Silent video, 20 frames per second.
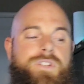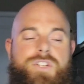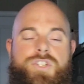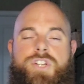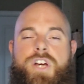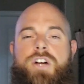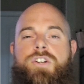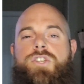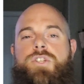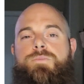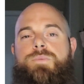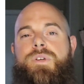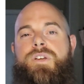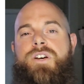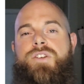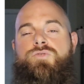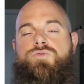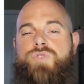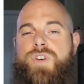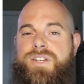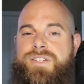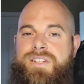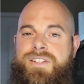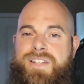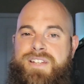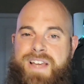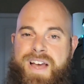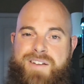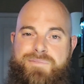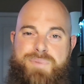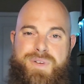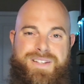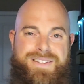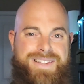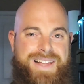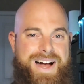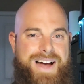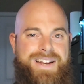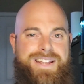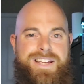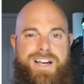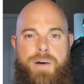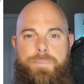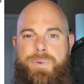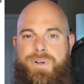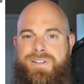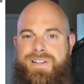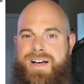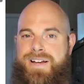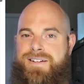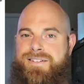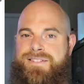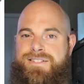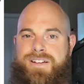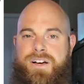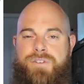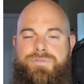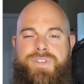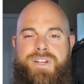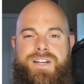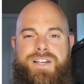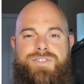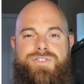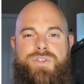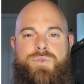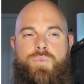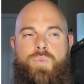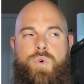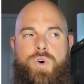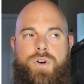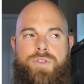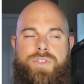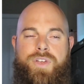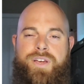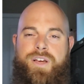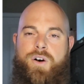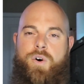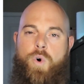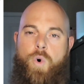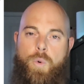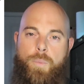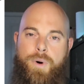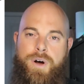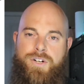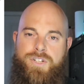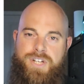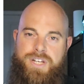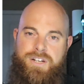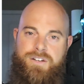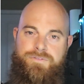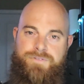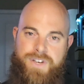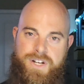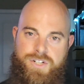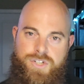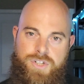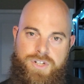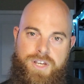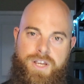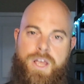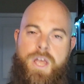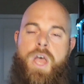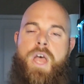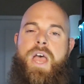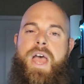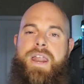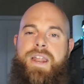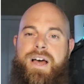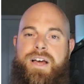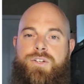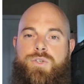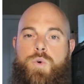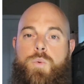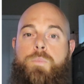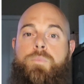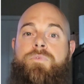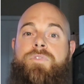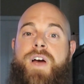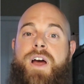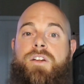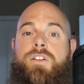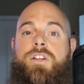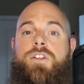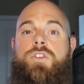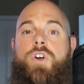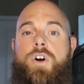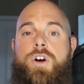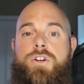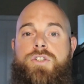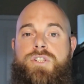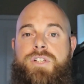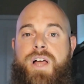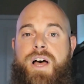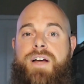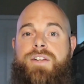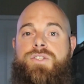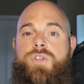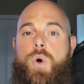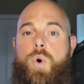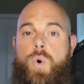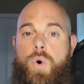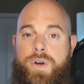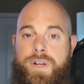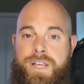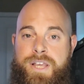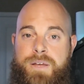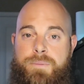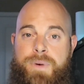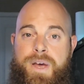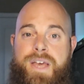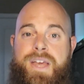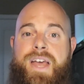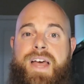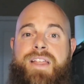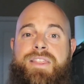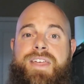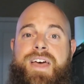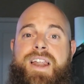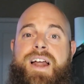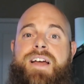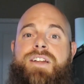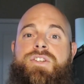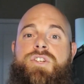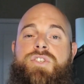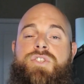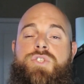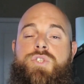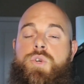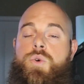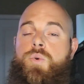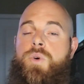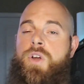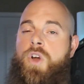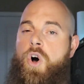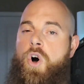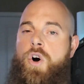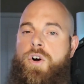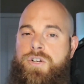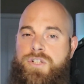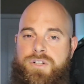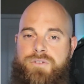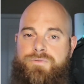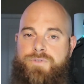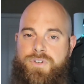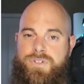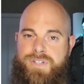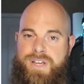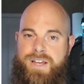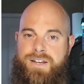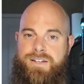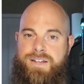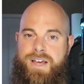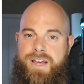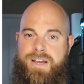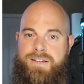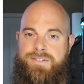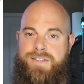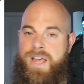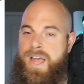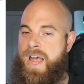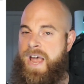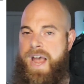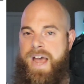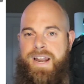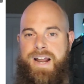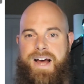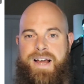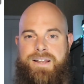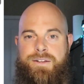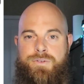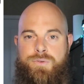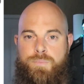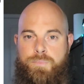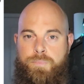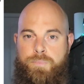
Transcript: to share just because recently I've been lotting up a lot of stuff that isn't worth like a whole bunch individually and I do fairly large lots on eBay and then I just do an auction for 10 days and I